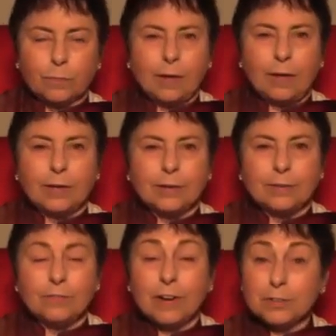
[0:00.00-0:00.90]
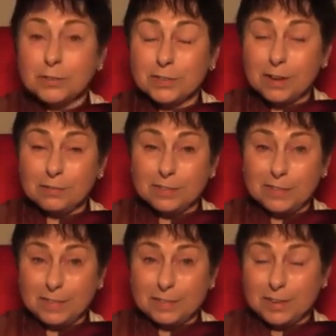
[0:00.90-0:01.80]
And Vajrasattva
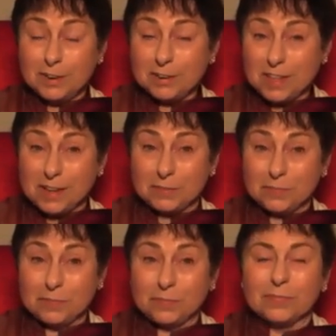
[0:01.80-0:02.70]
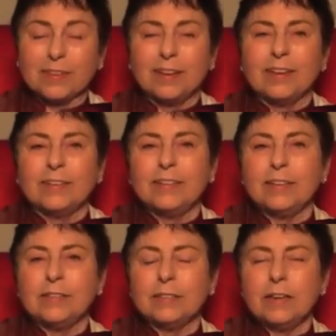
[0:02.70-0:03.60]
takes care of that,
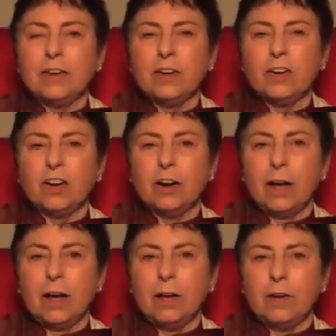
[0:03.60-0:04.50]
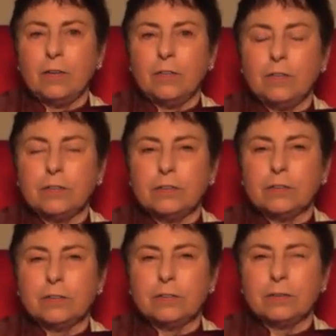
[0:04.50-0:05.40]
takes care of
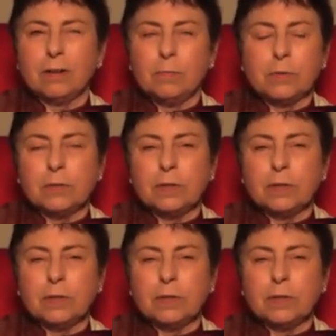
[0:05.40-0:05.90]
just almost